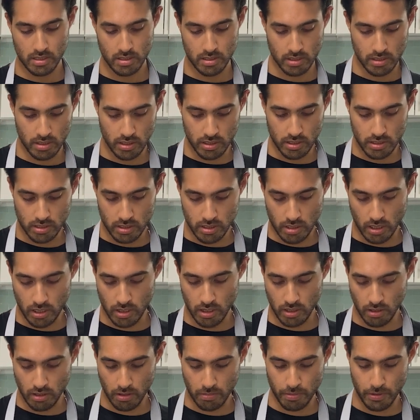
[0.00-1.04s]
So these are starting
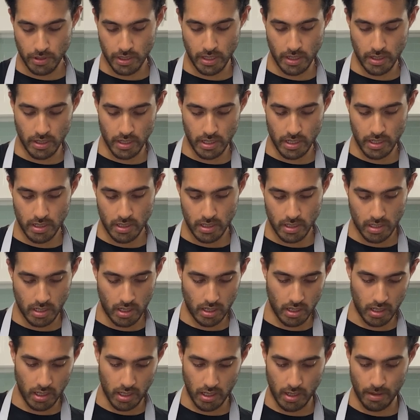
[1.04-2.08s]
to look pretty good.
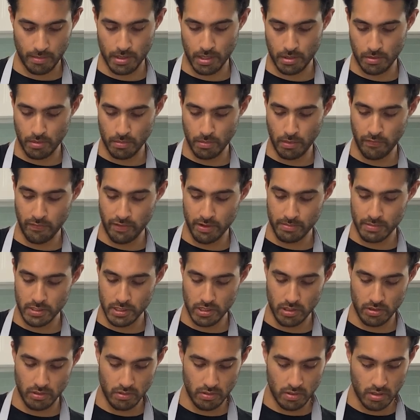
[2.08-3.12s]
I'm gonna remove them
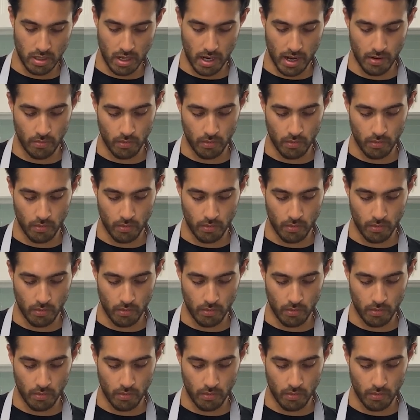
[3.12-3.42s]
soon. I